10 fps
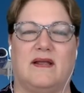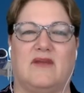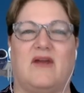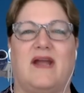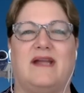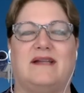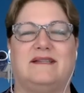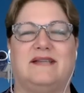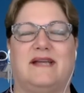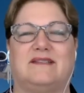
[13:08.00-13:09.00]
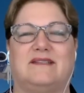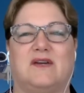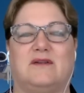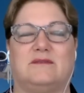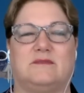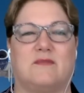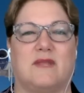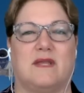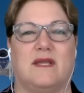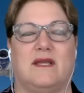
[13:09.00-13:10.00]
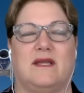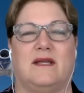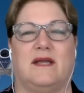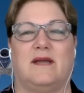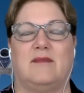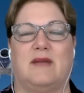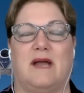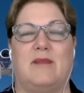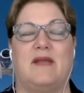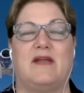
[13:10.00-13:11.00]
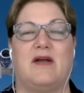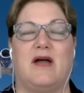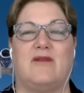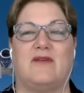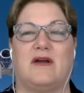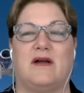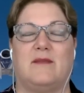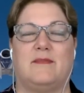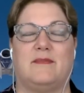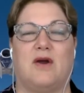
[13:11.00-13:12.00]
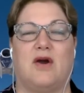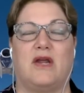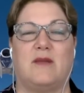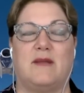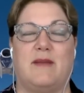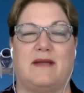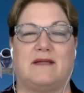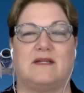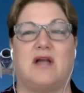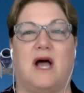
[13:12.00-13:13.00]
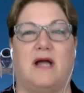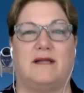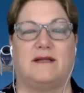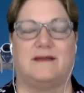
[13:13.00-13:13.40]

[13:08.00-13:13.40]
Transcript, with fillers: Right. Yeah. So um, I bet y'all have an um, argument about it a lot.